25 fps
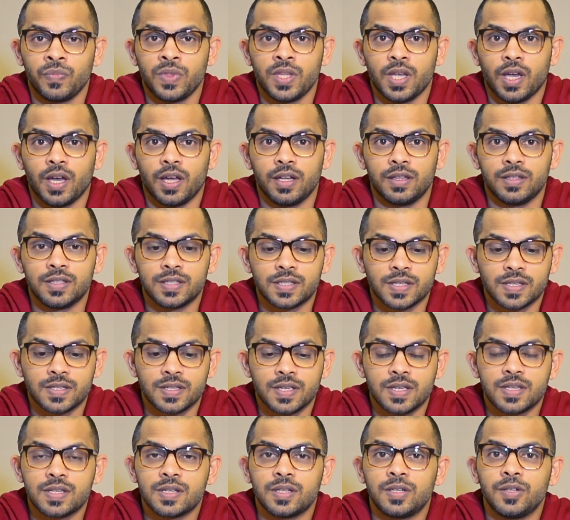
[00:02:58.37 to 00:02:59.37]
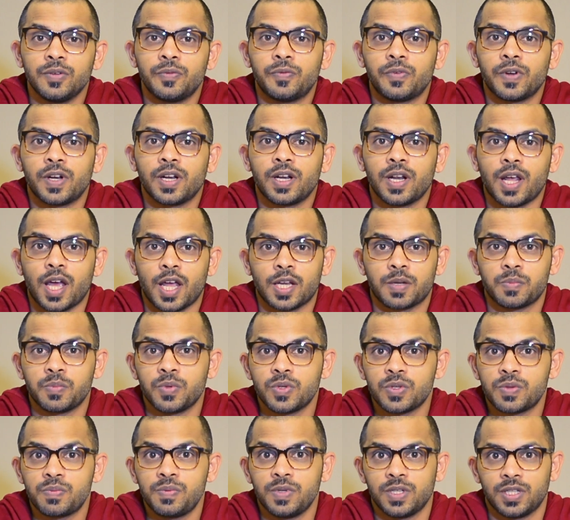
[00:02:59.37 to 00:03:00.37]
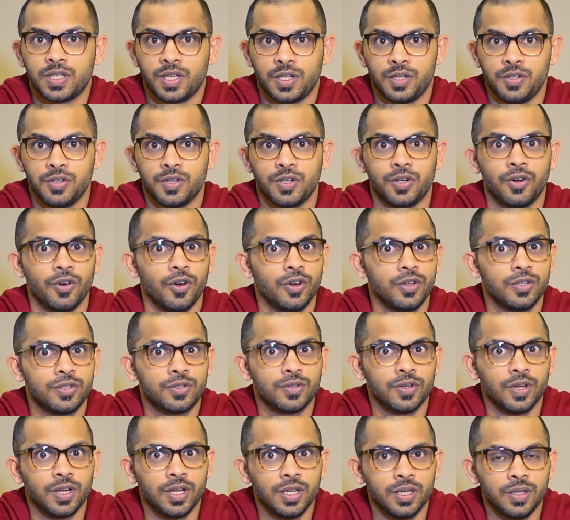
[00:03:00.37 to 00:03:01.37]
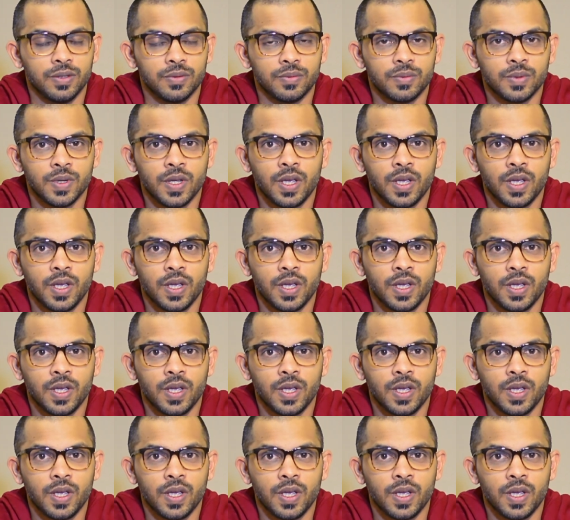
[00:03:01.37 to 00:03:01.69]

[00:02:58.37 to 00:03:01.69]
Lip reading: and this is a different atmosphere that you are going to live,